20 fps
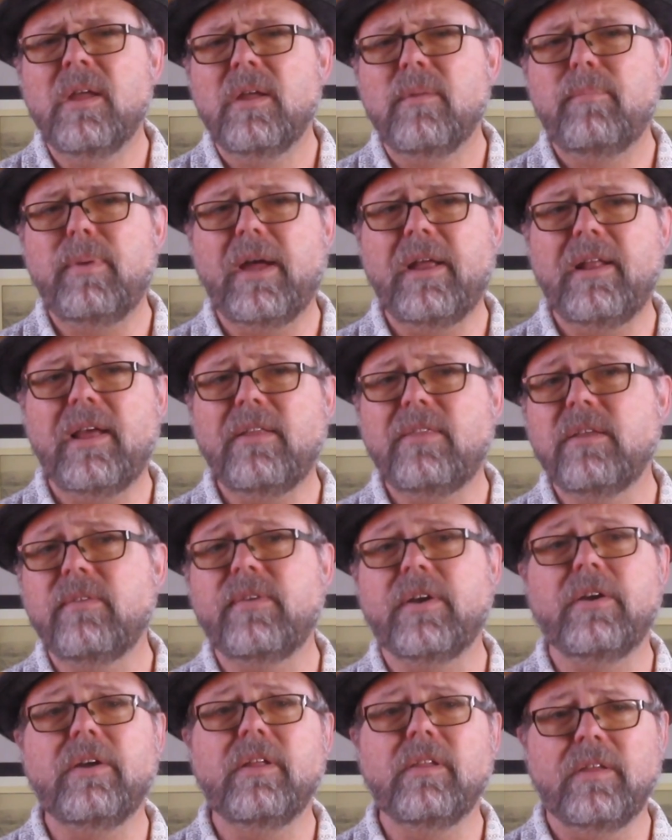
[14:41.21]
But at the
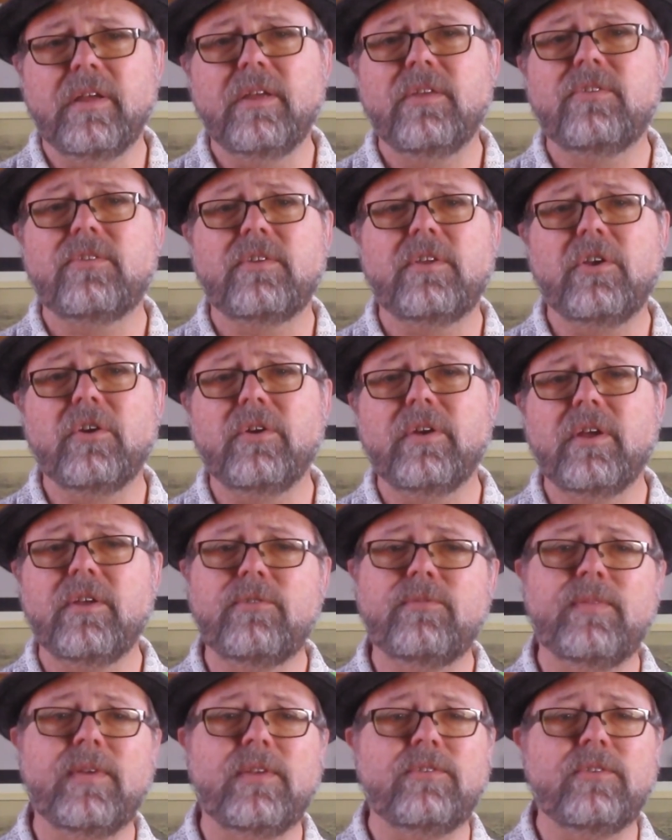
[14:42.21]
very least,
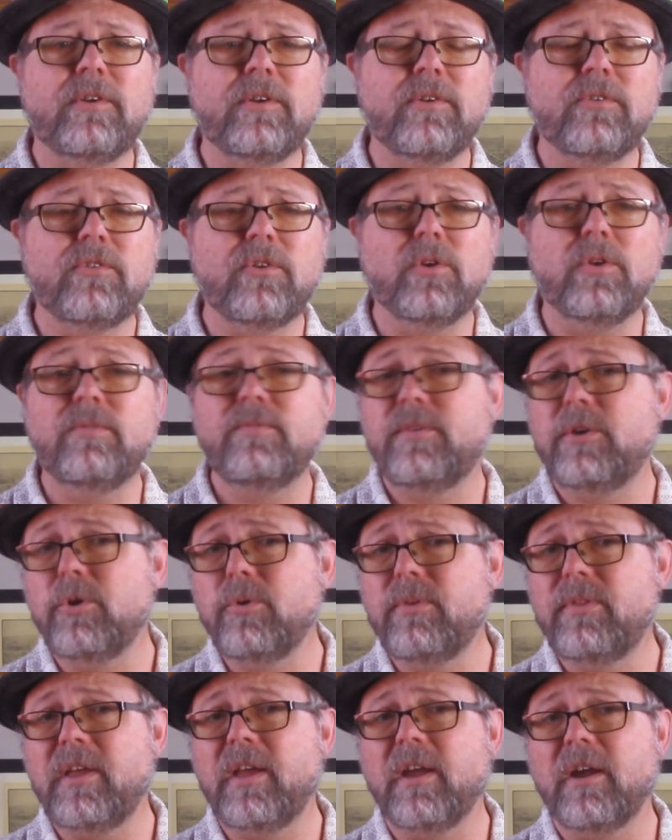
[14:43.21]
curious visitors could
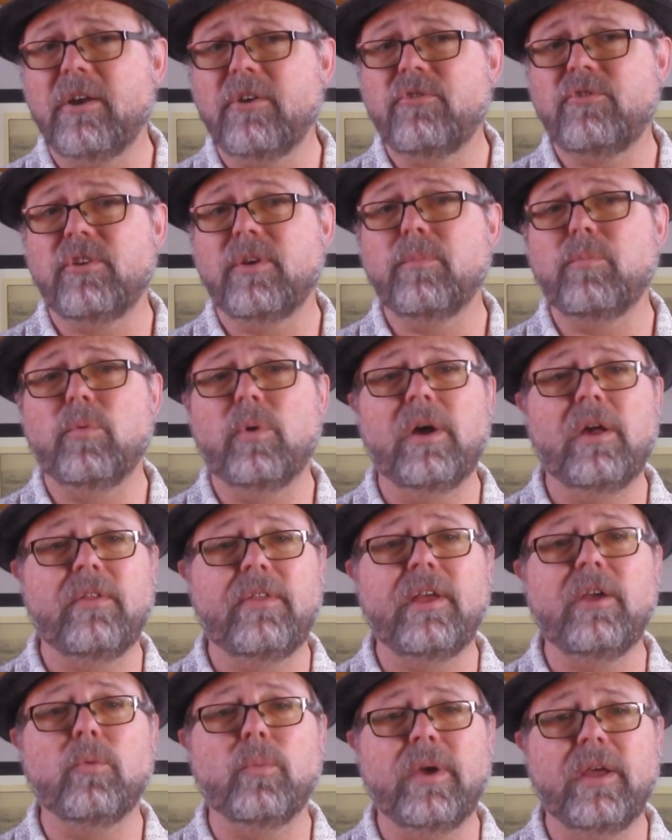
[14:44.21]
view the airship while
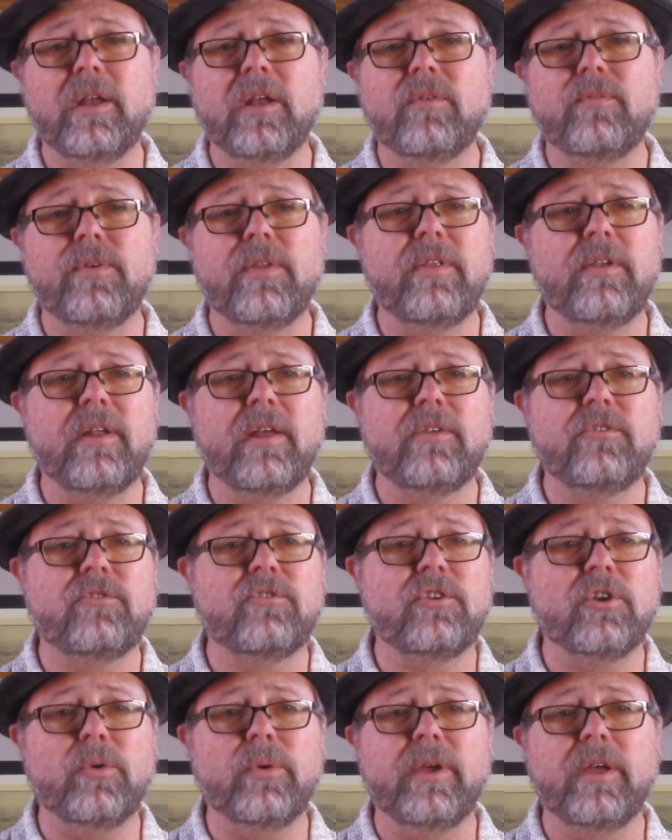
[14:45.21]
they waited for the next
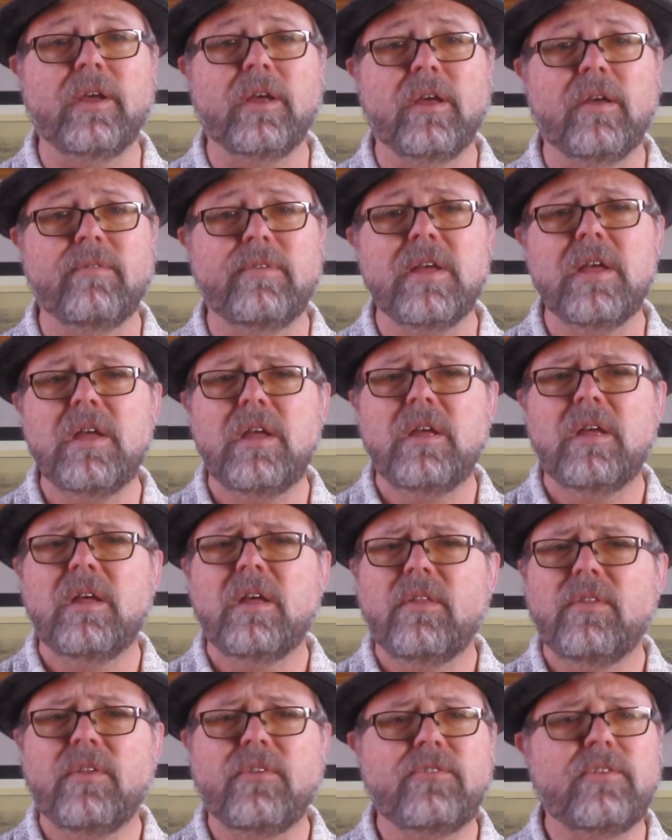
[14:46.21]
showing of
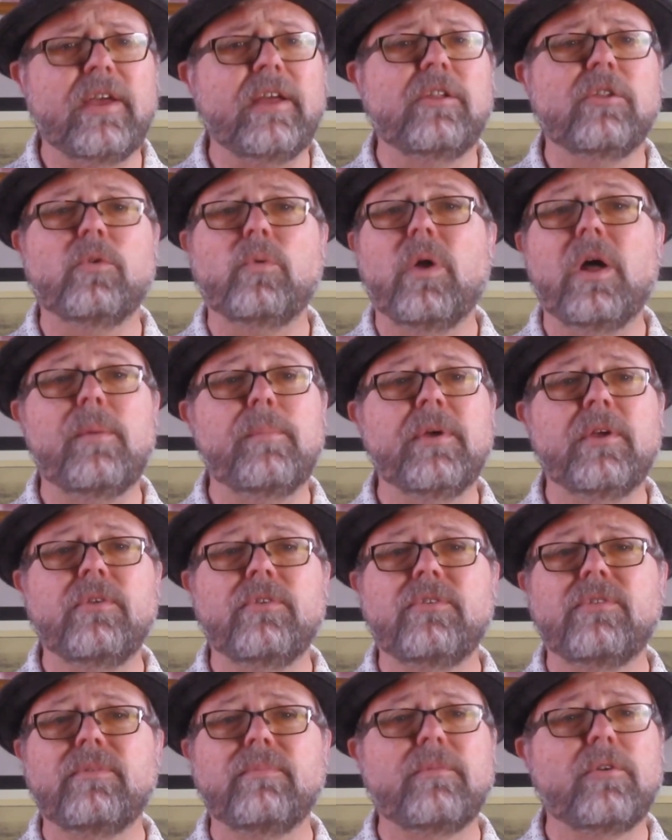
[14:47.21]
the
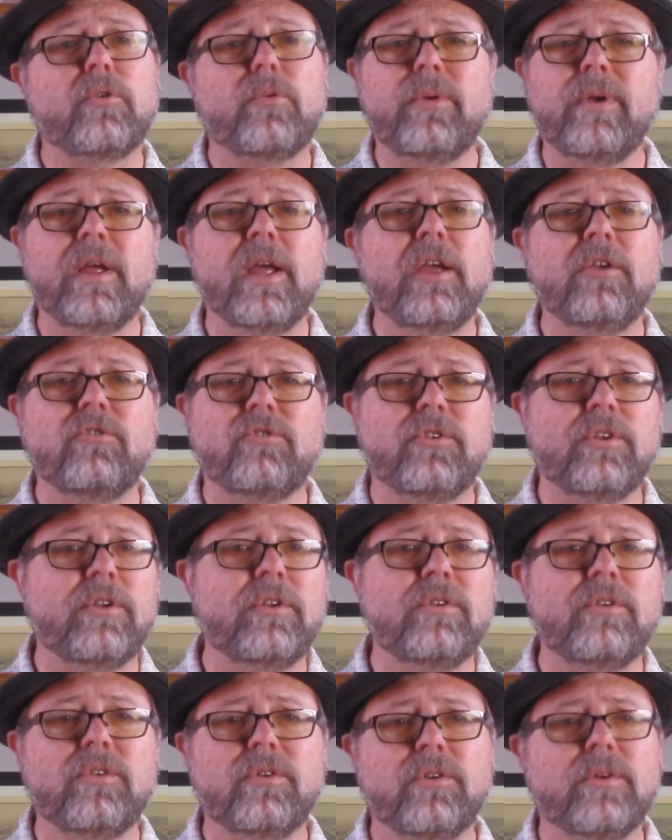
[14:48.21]
cyclorama's
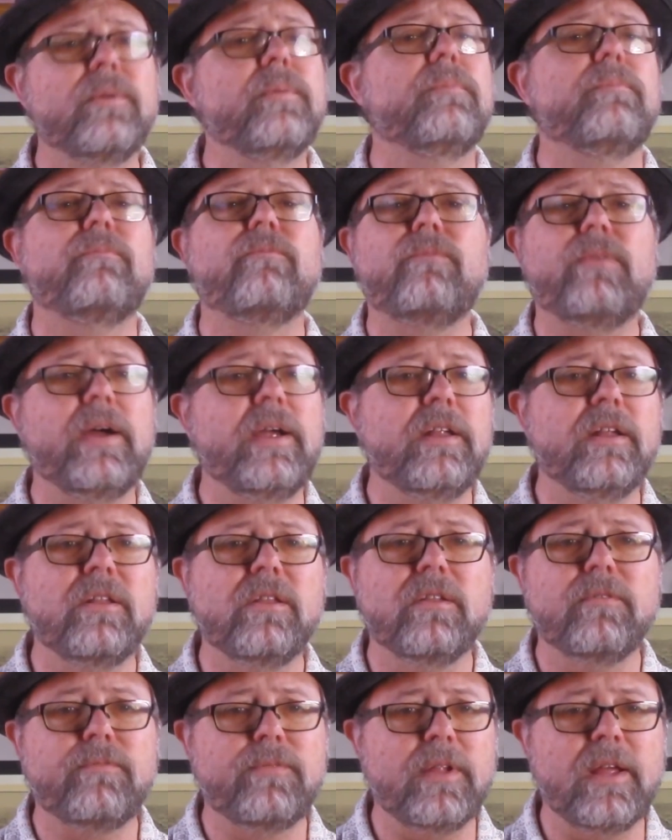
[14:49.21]
creation or fighting
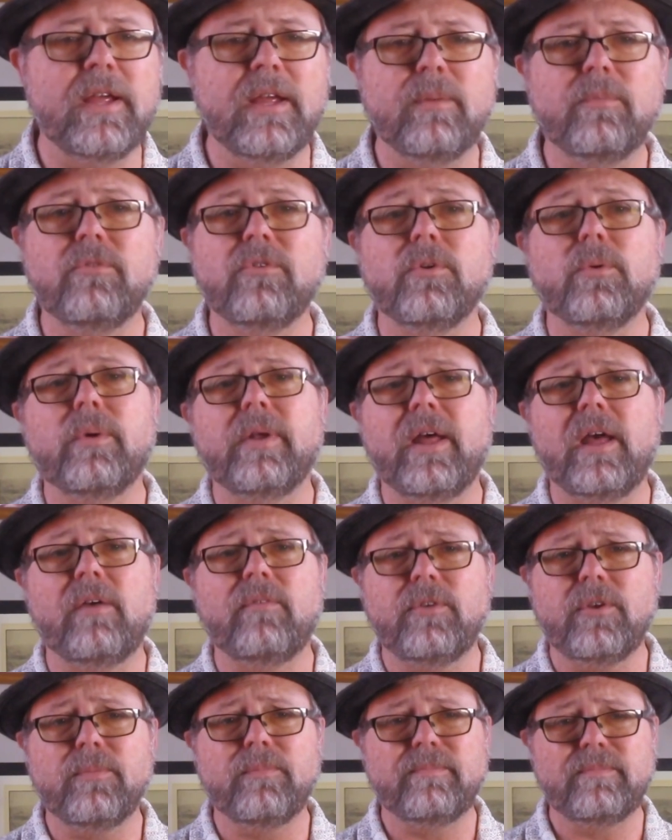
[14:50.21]
the flames or what have you.